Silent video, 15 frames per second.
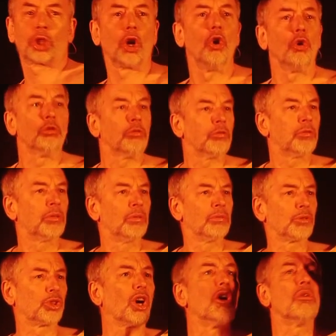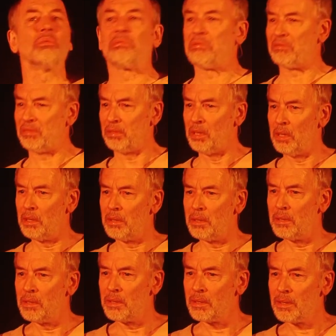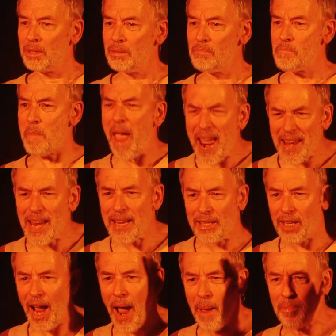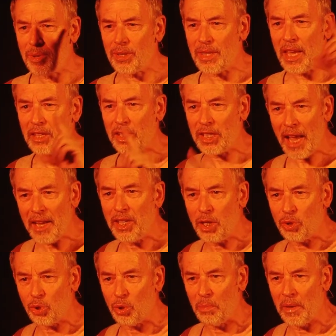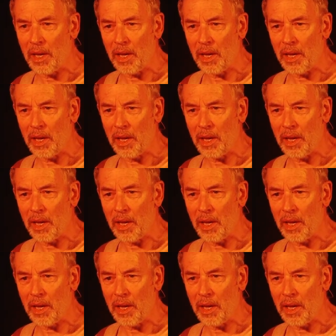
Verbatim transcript: truth, truth. Many times they said it,